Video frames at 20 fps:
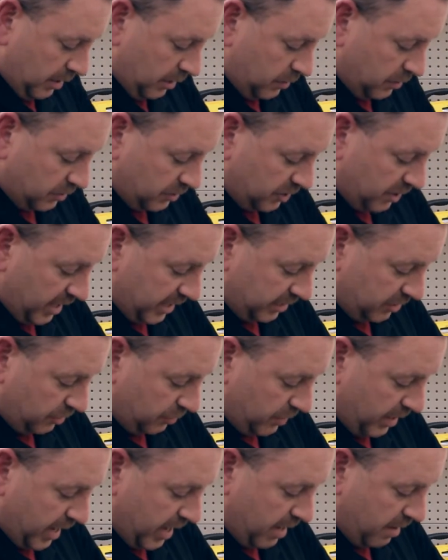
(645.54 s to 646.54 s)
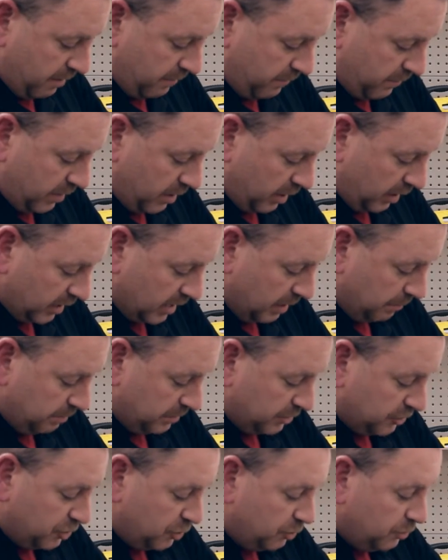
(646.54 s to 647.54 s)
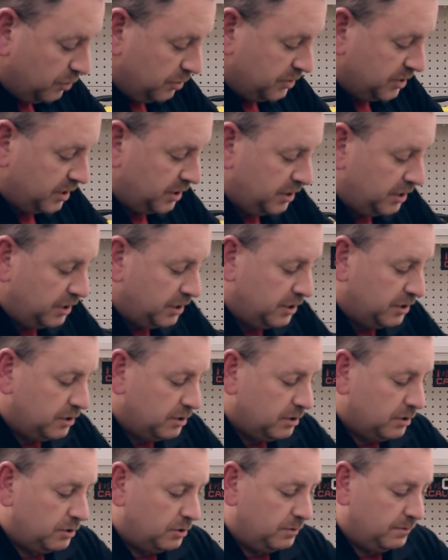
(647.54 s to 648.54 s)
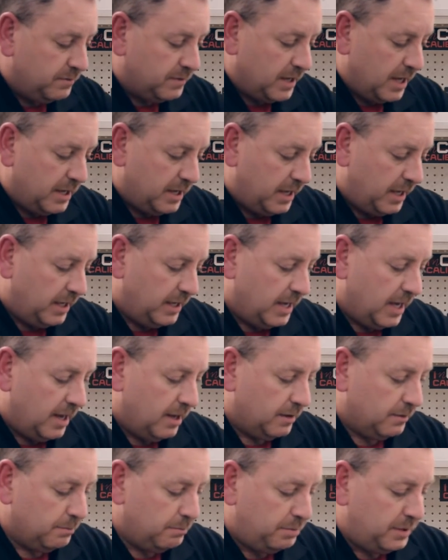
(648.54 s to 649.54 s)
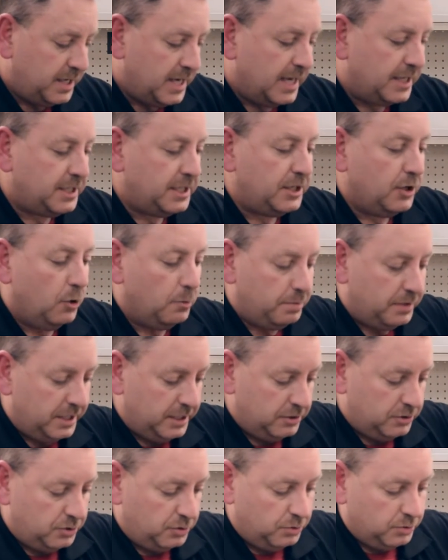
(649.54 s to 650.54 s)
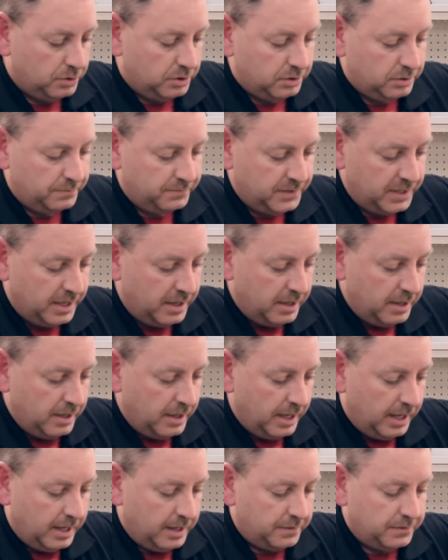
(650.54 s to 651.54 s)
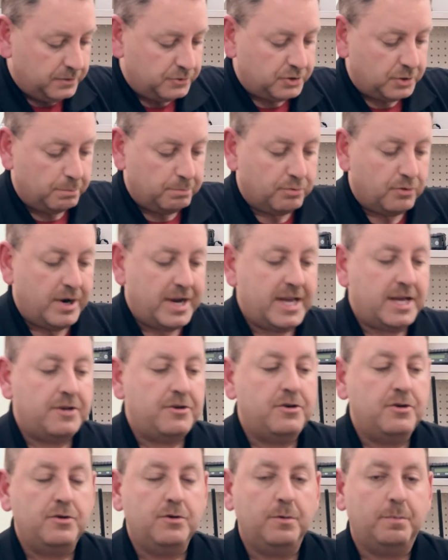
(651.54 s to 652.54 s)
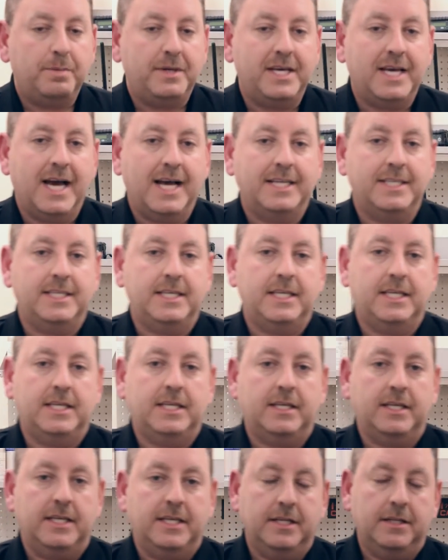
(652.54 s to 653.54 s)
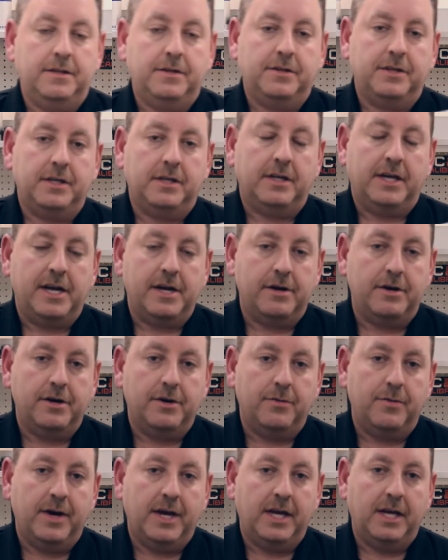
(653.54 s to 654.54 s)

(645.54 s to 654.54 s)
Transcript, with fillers: Looks like you have a couple of tools in here. You've got a uh, PID opening tool, uh, there's a brand new PID in the Area